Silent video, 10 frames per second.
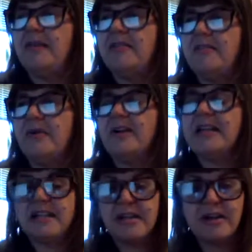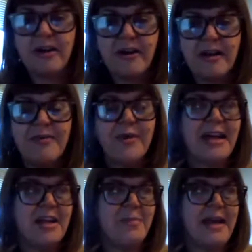we're in a
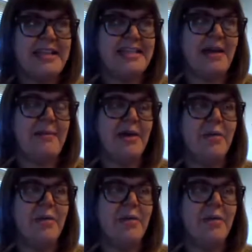pandemic,